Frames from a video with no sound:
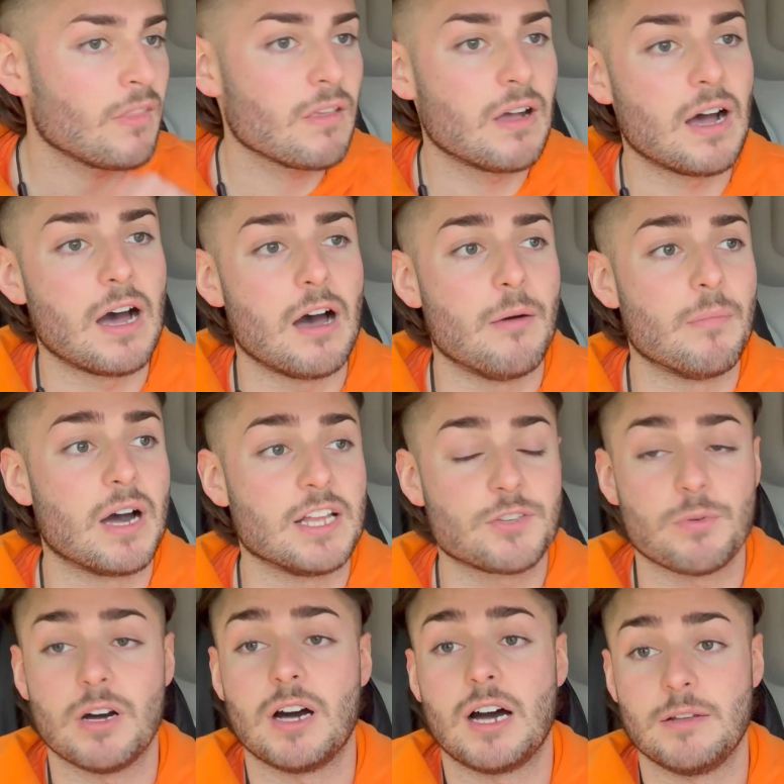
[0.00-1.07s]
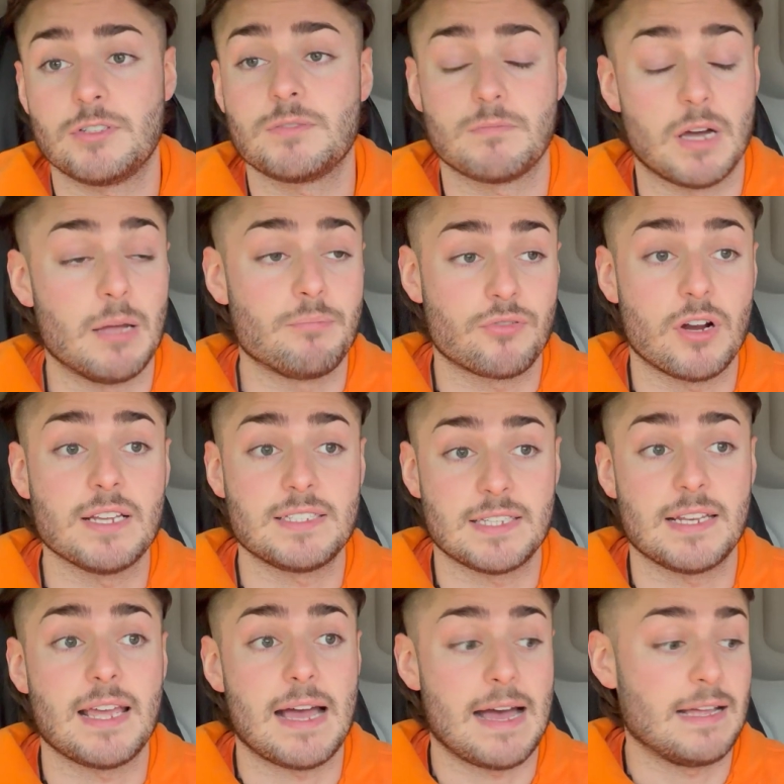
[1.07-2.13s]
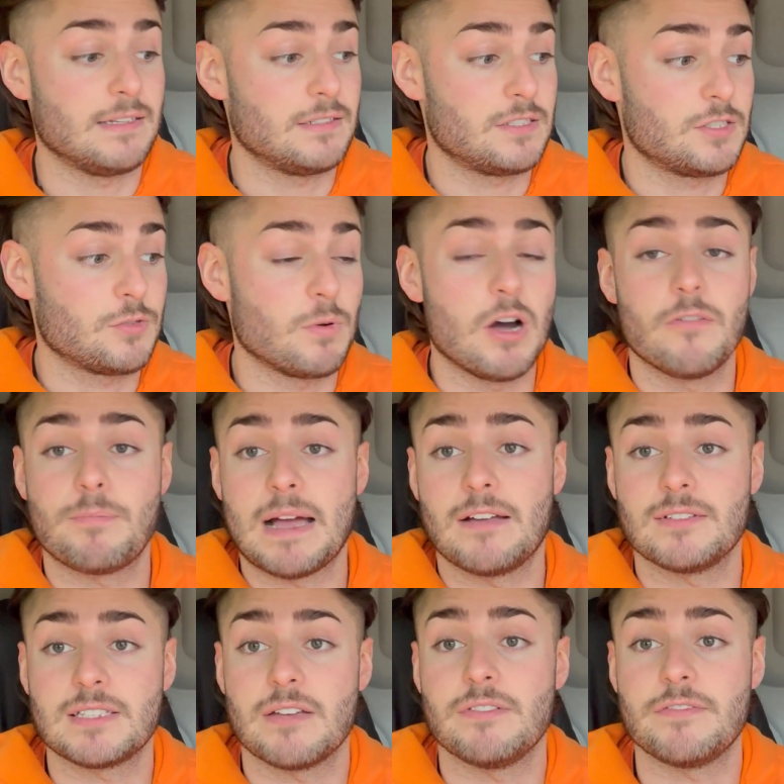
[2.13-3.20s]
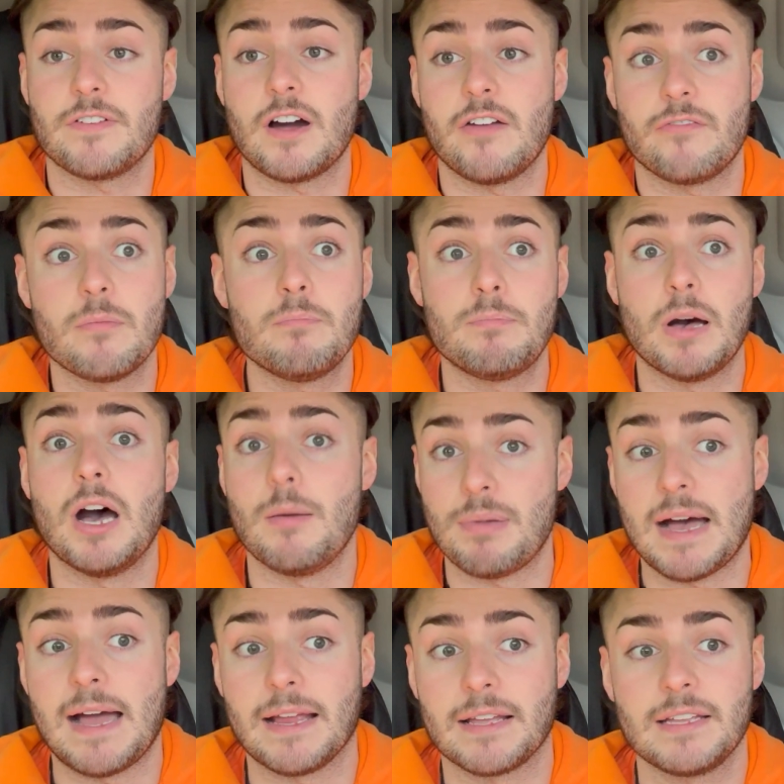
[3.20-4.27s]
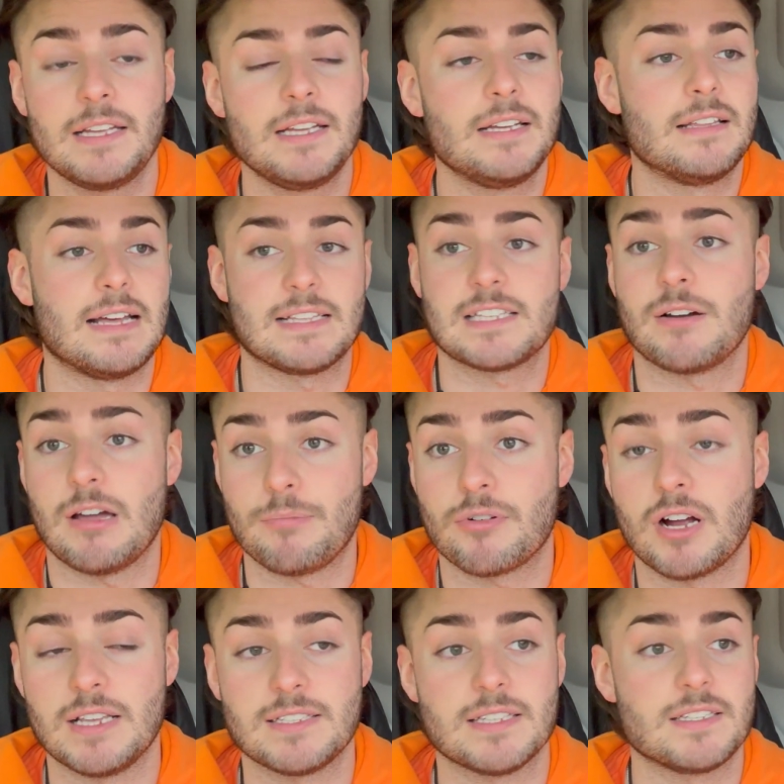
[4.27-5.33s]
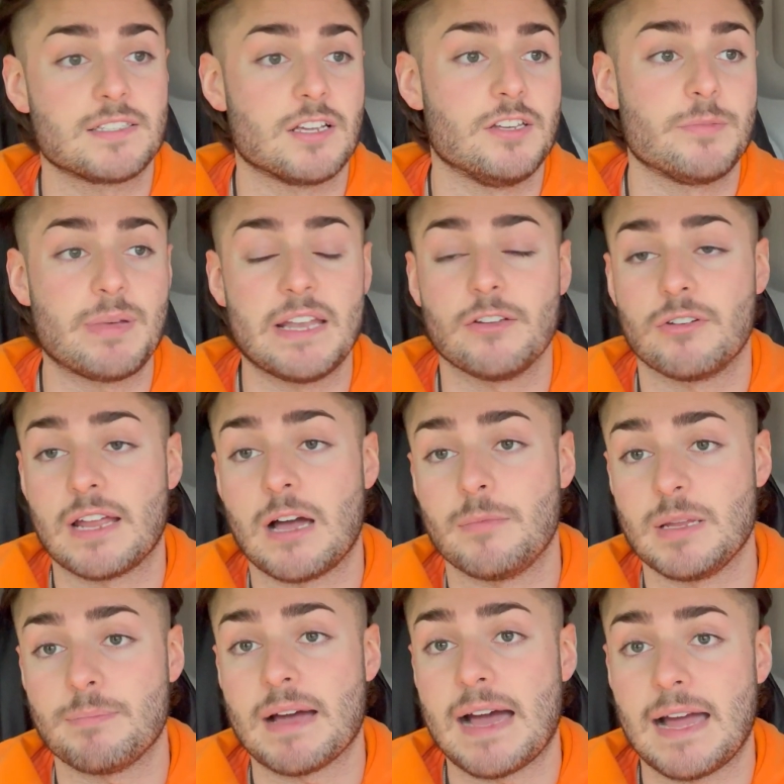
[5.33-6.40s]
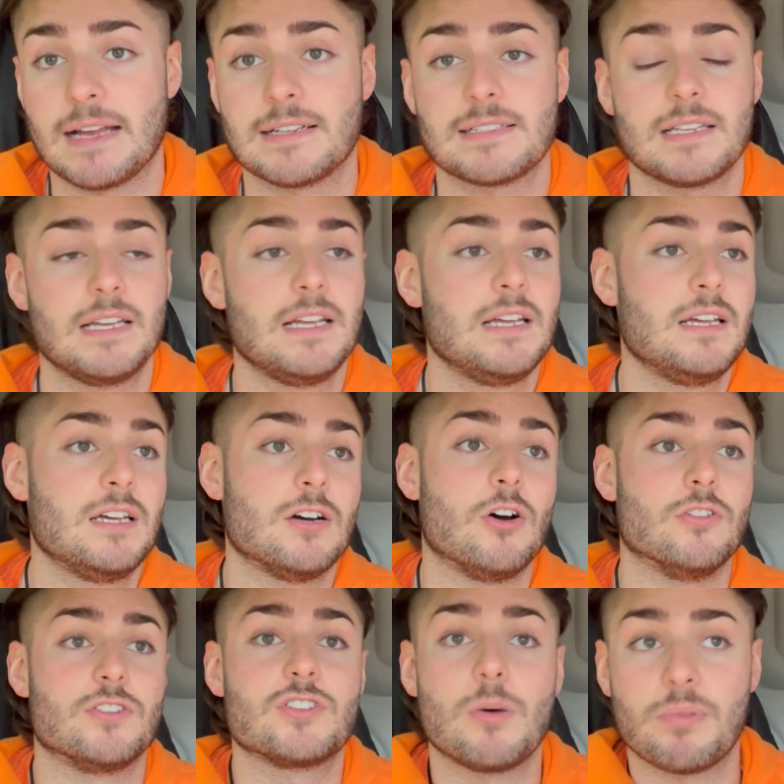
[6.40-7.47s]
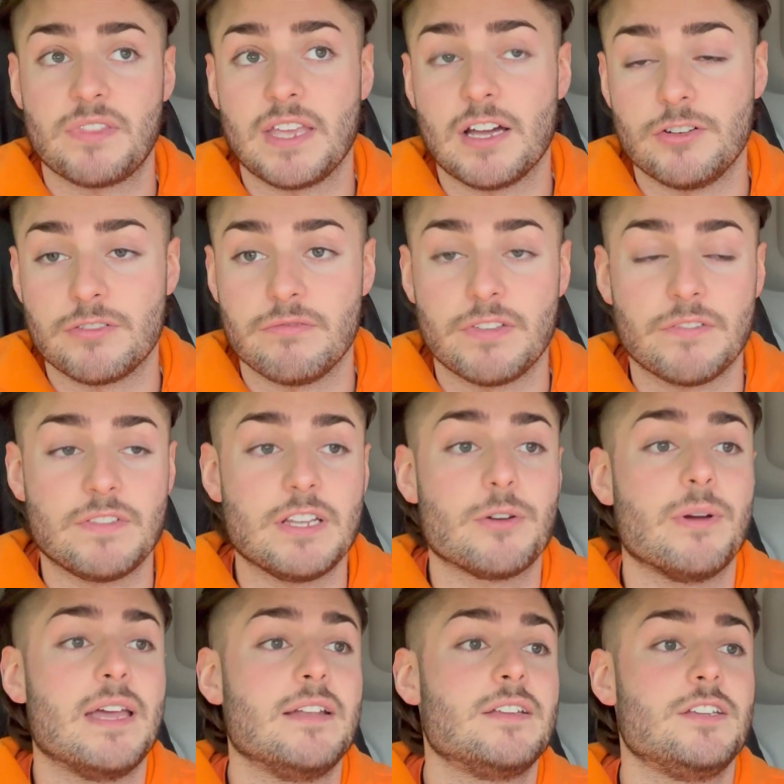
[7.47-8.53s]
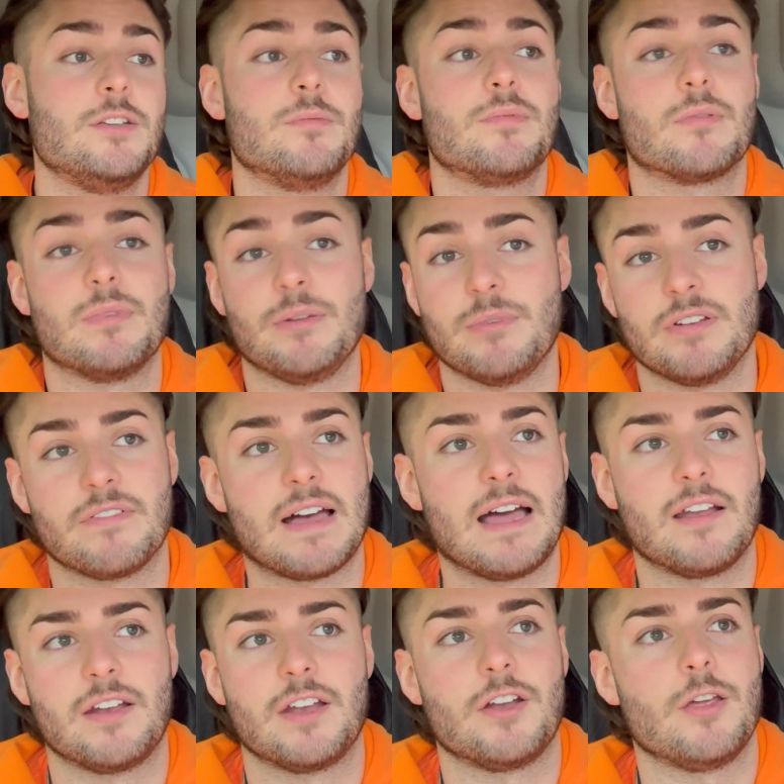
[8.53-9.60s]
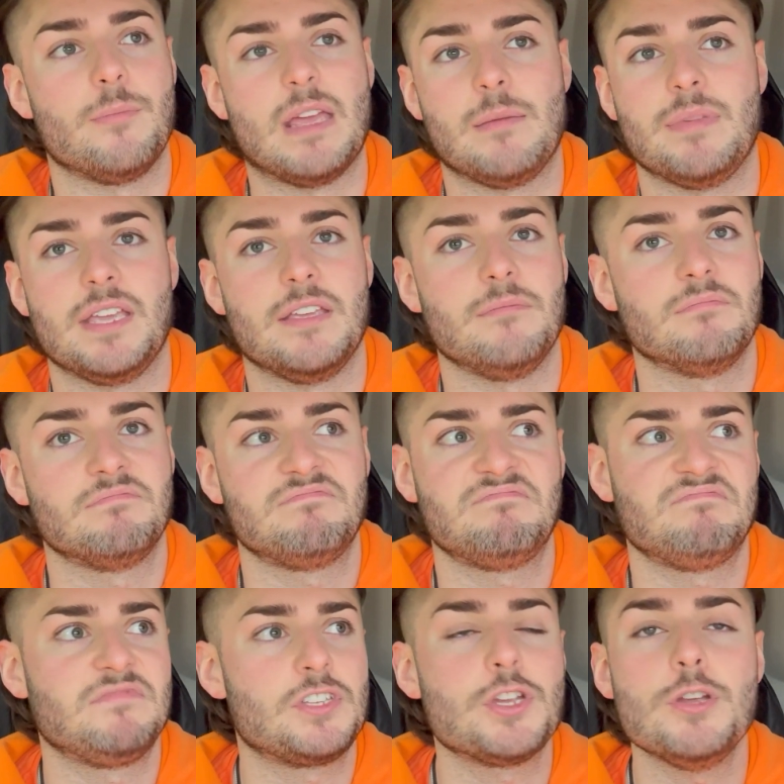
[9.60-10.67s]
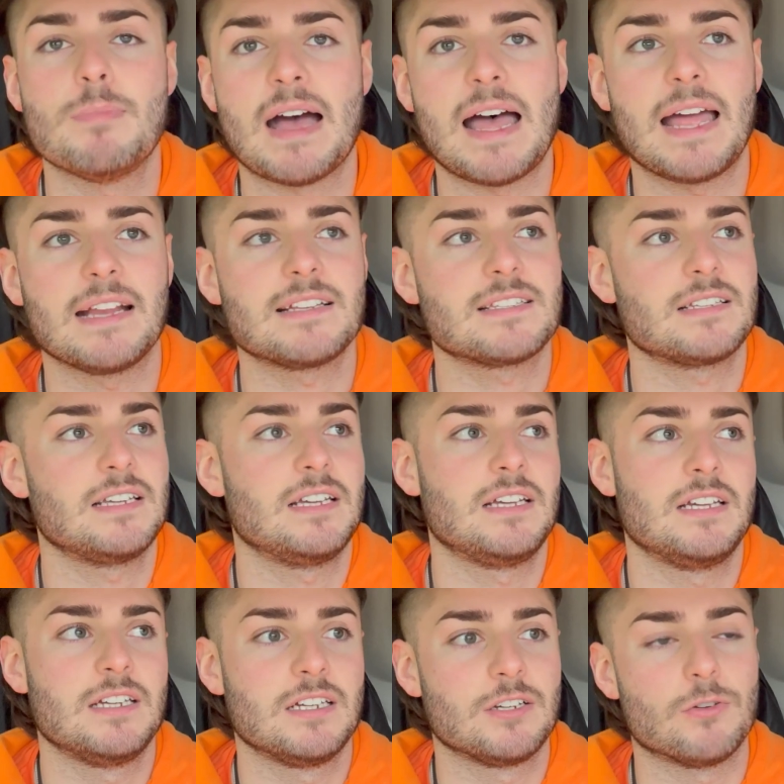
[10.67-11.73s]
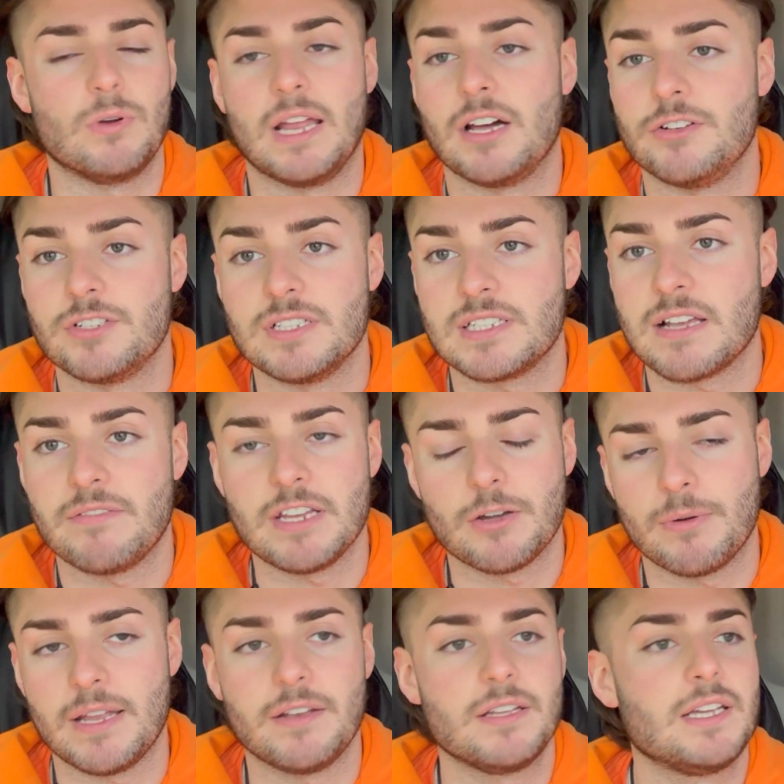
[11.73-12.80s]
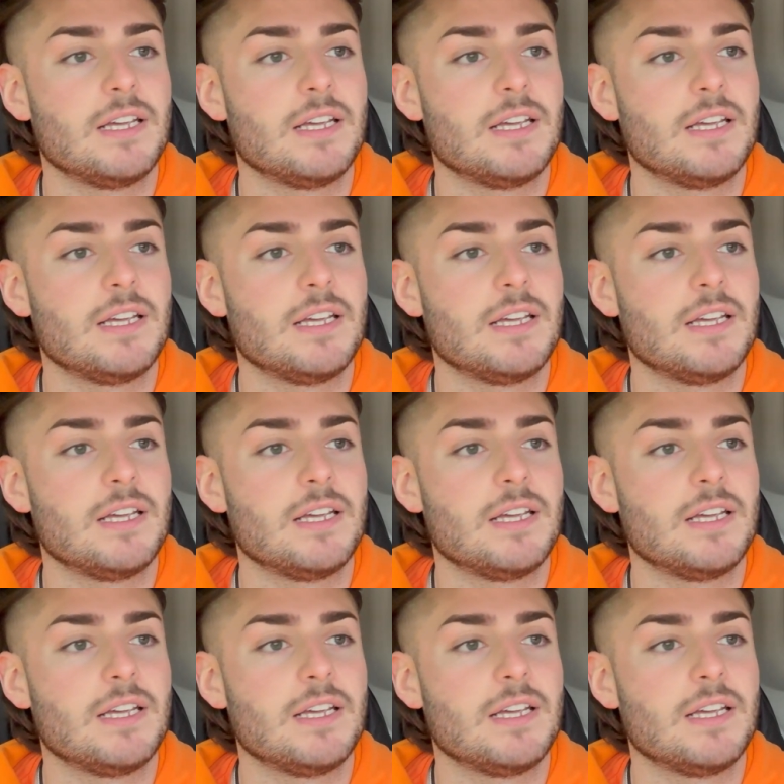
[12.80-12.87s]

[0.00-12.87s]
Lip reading: I price it at £12.75 per bag. That's how I price it. So depending on how many bags on top of the 150 quid, you probably would have had, I don't know, maybe 2 bags, call it 170 quid.